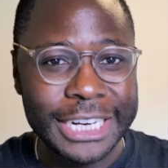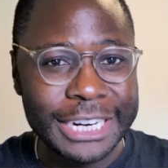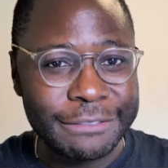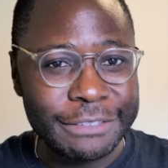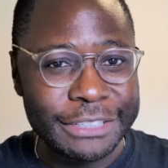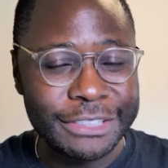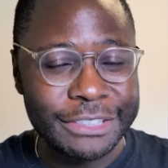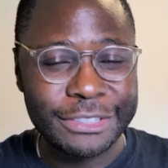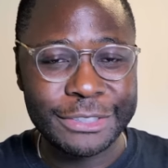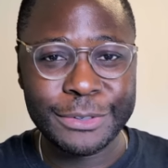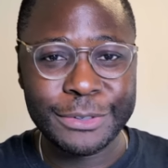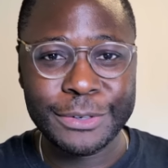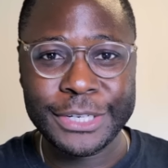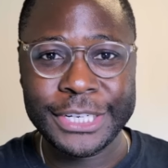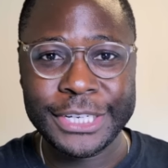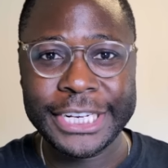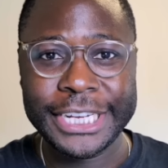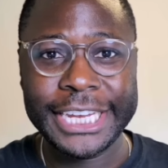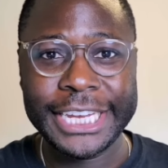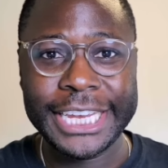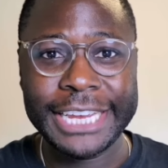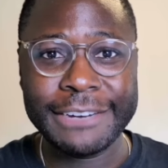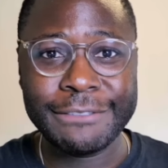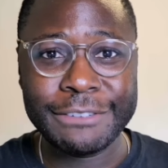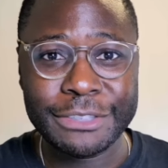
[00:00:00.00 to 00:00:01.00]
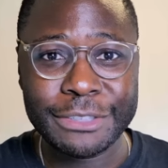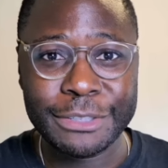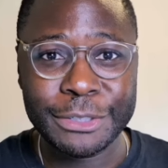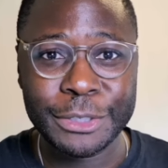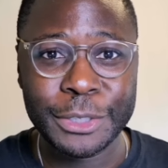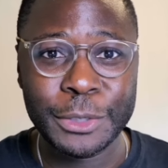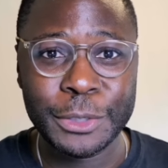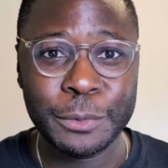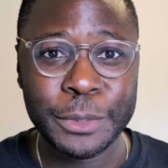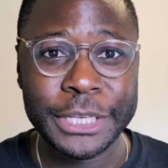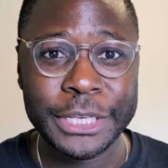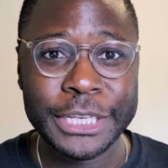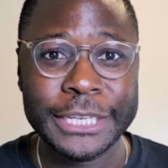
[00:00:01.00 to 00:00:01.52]
every single day, every
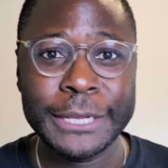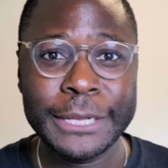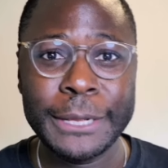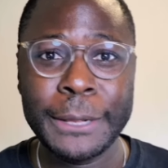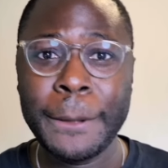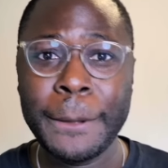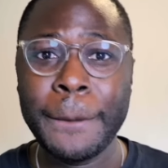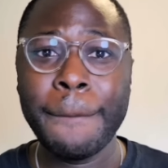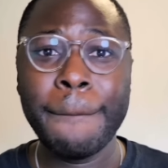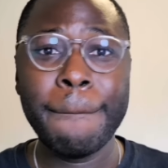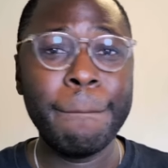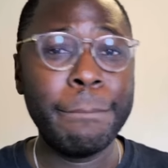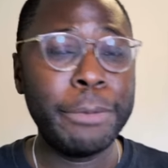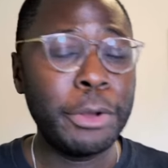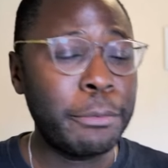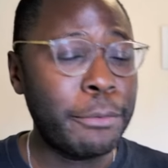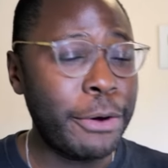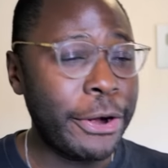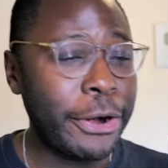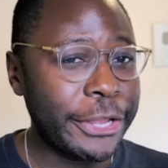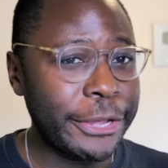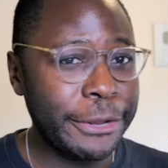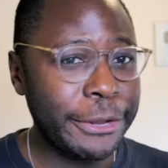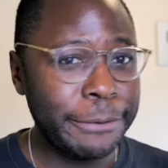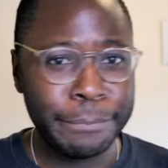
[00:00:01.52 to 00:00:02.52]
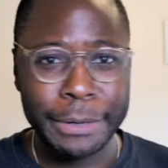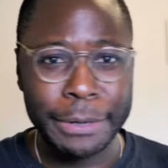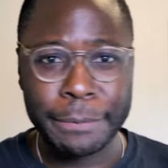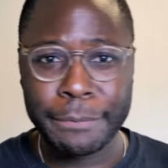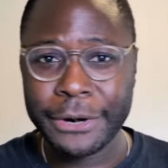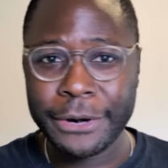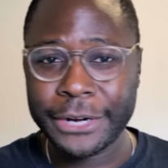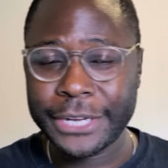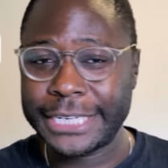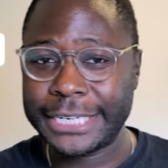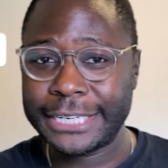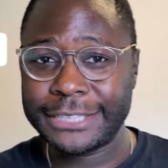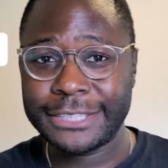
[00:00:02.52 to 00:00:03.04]
single week, bull market, bear
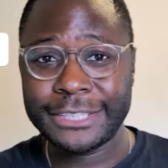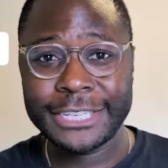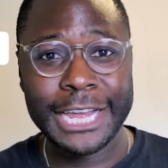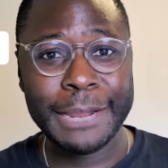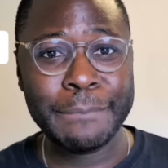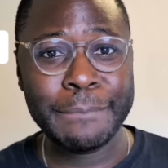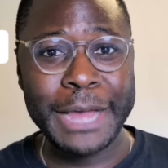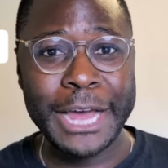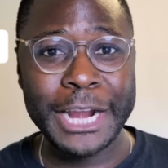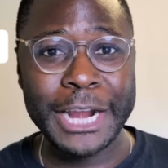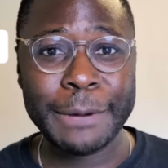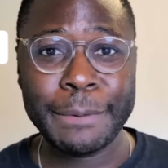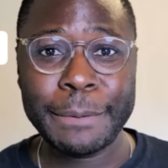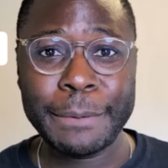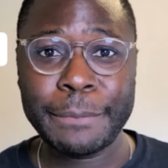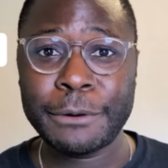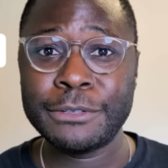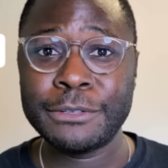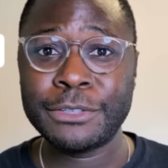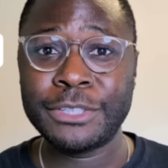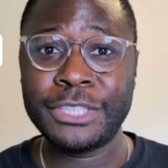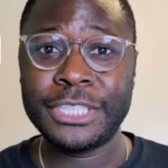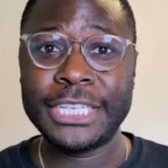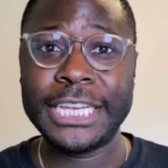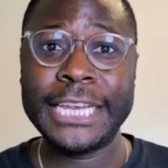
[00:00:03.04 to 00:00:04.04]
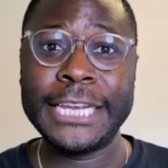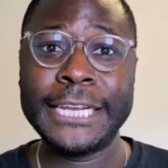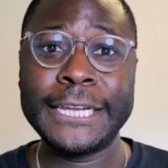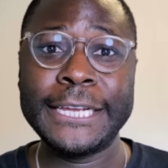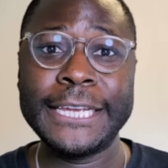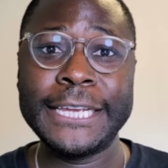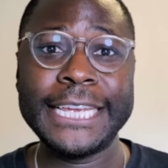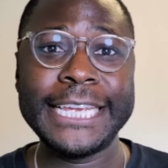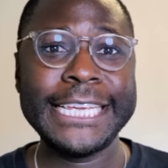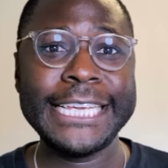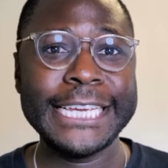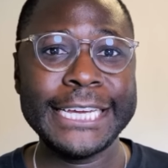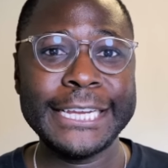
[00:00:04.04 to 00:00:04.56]
market does not matter. People are
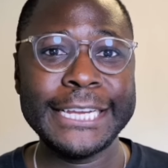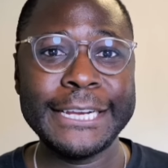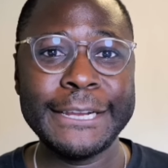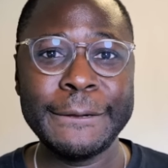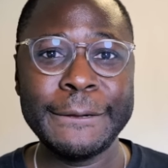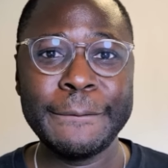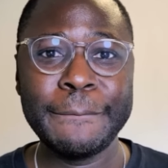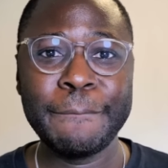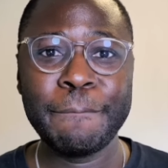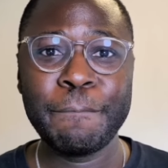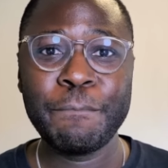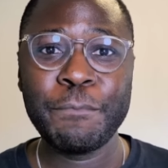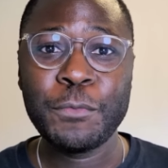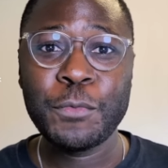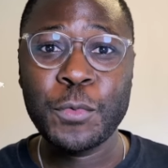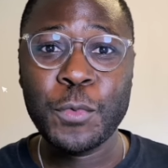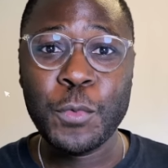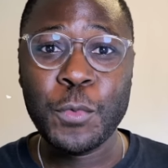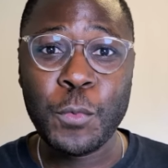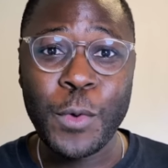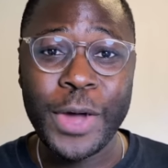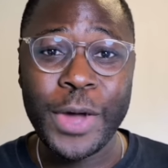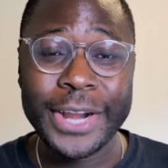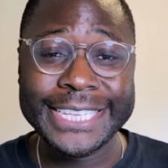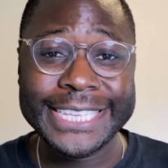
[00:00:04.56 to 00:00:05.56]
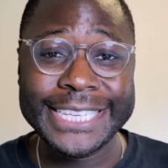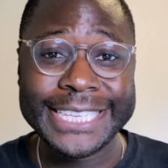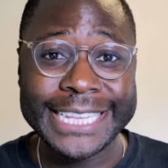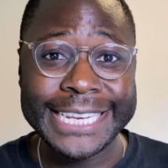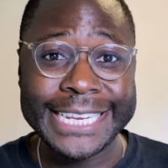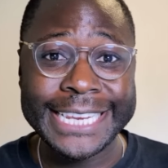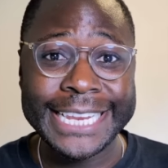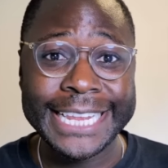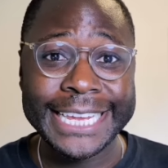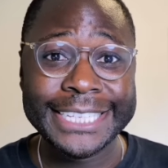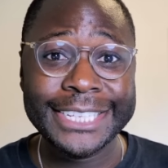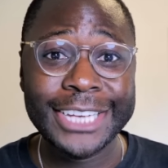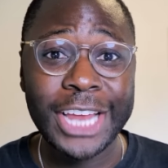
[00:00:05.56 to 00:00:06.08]
saying, Ian, when is the
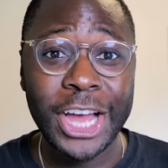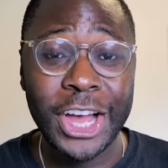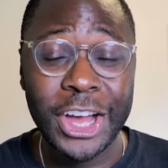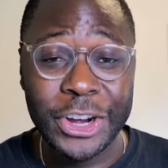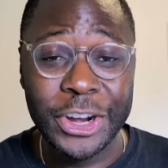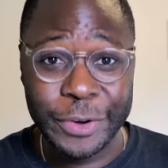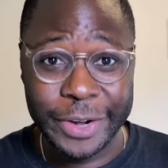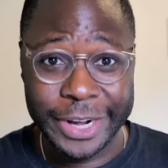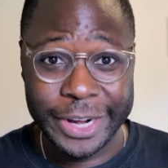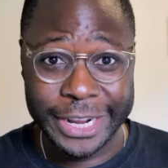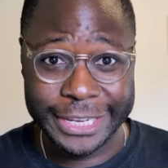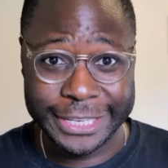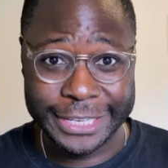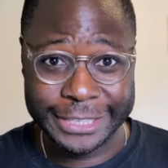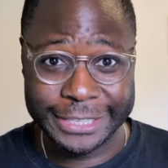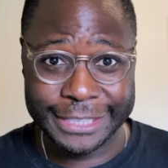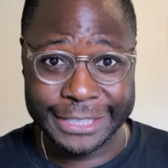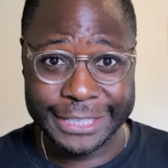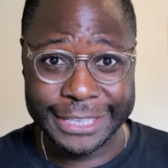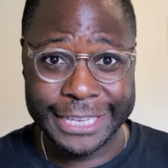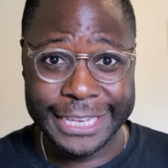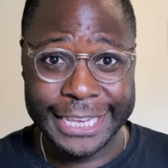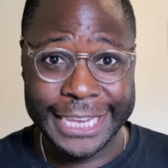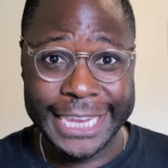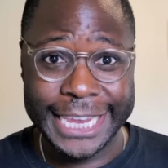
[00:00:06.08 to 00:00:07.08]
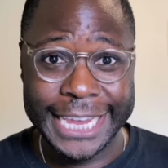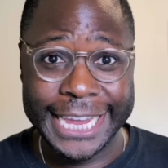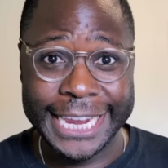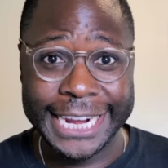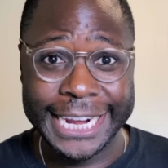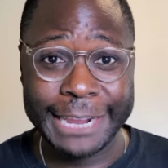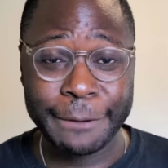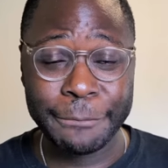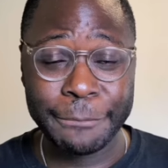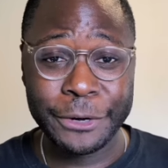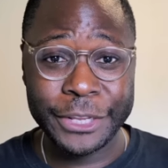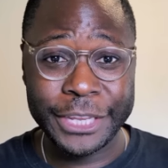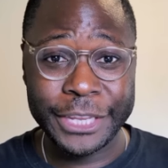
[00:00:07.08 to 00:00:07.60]
next 100x? And
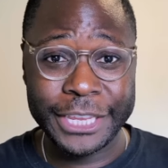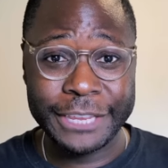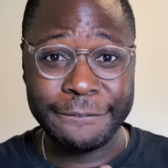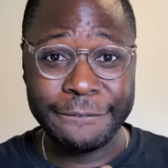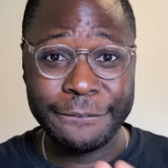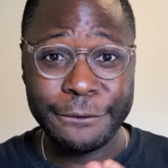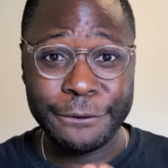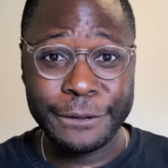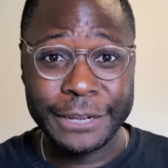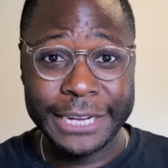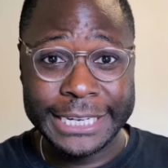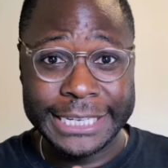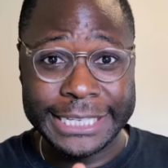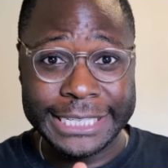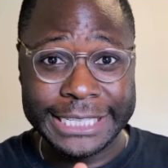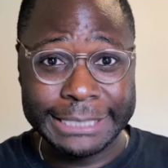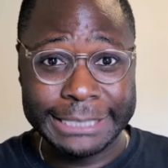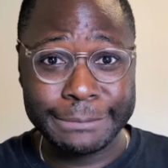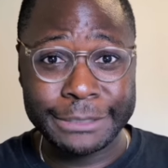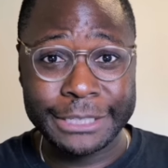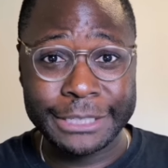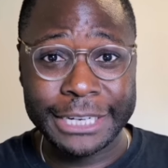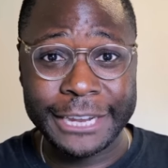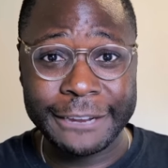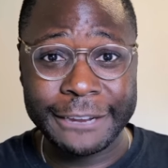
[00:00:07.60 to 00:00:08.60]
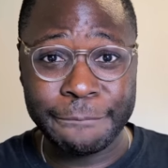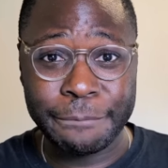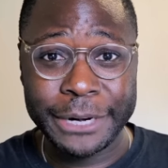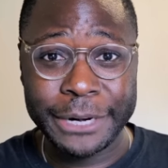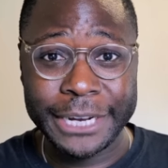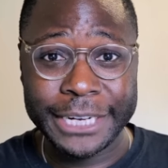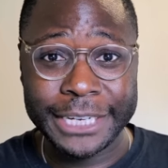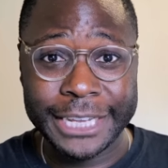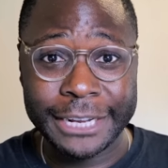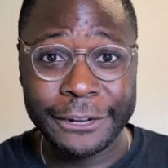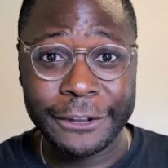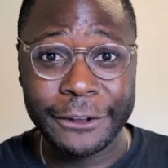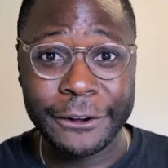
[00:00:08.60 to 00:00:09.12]
I'm going to give you a deep dive
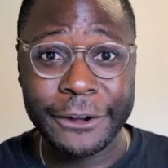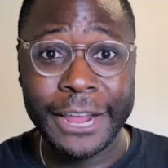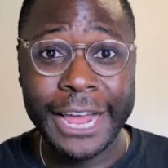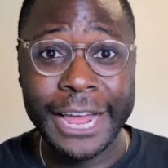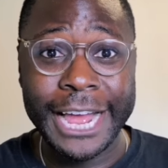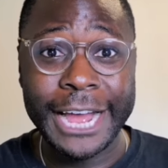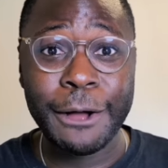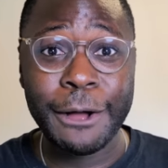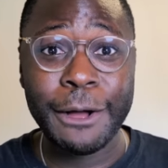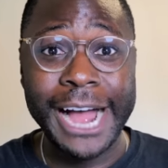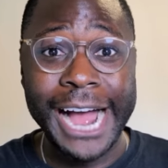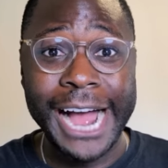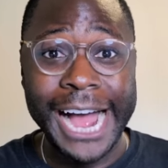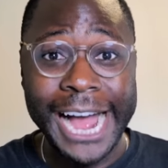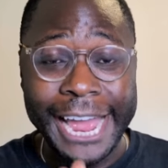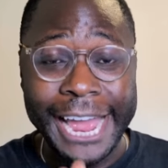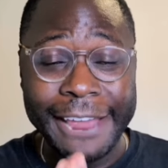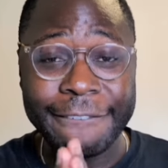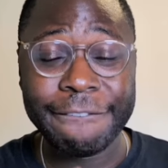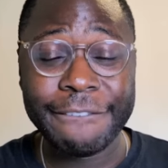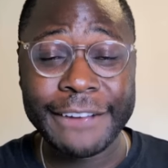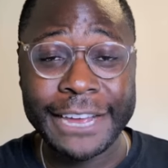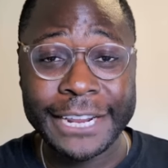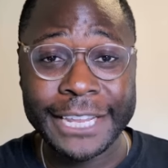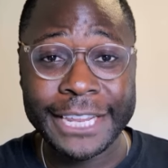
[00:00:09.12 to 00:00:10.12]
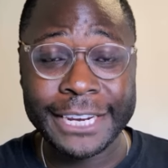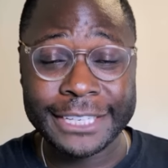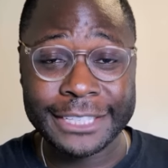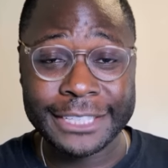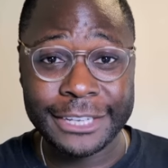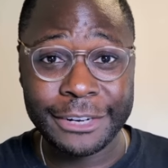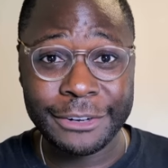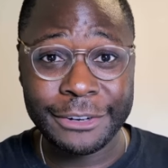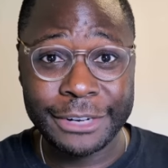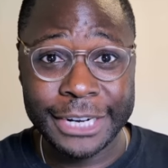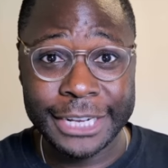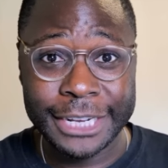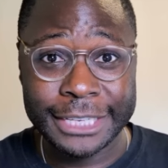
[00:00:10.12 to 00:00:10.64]
breakdown on how I find the next
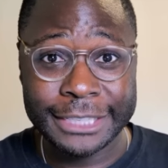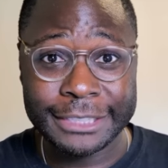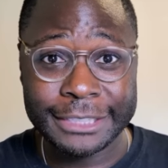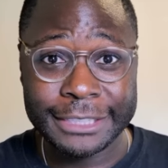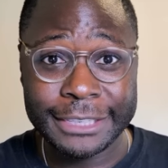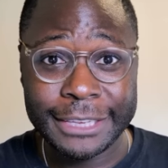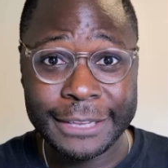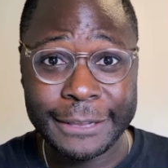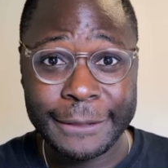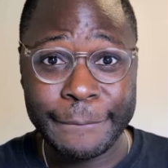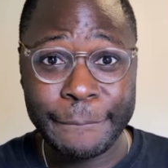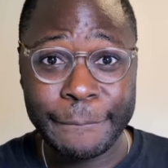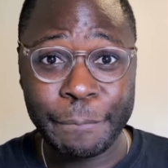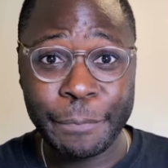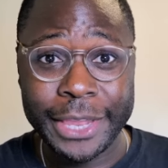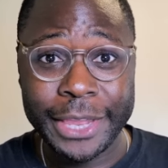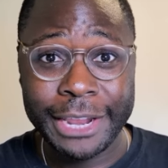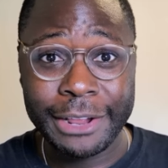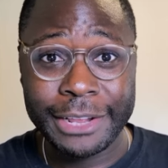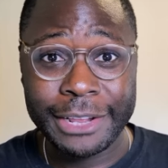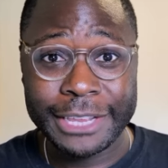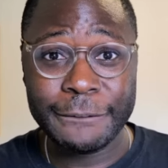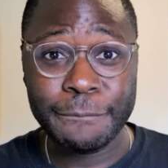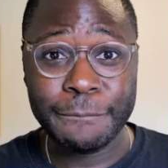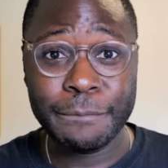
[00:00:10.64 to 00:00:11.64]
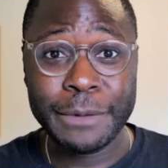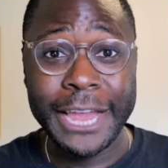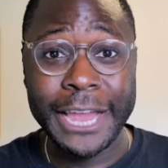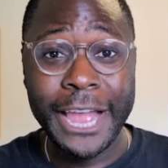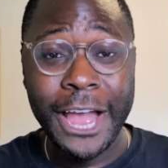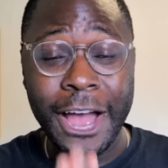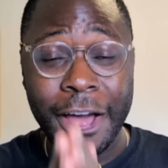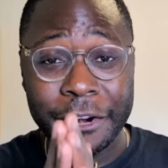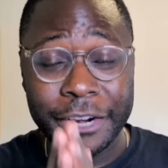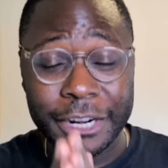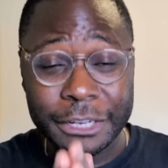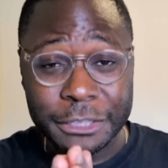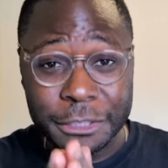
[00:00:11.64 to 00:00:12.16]
100x. And I'll give you my
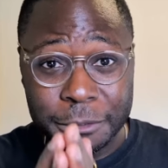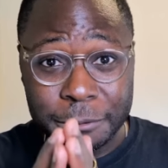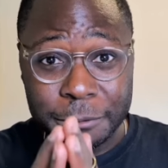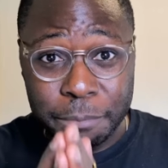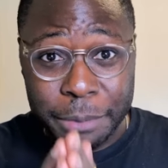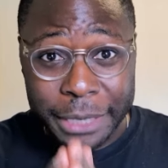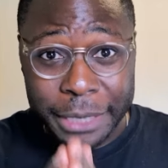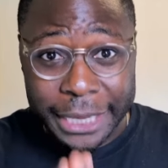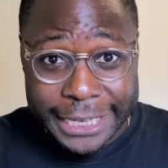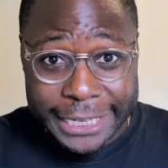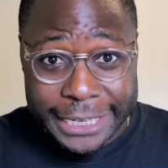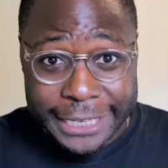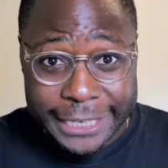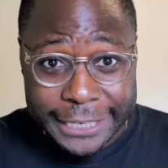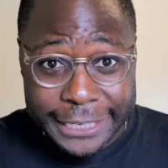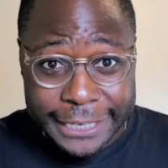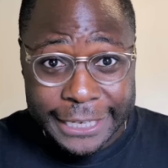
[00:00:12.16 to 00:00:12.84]
100x pick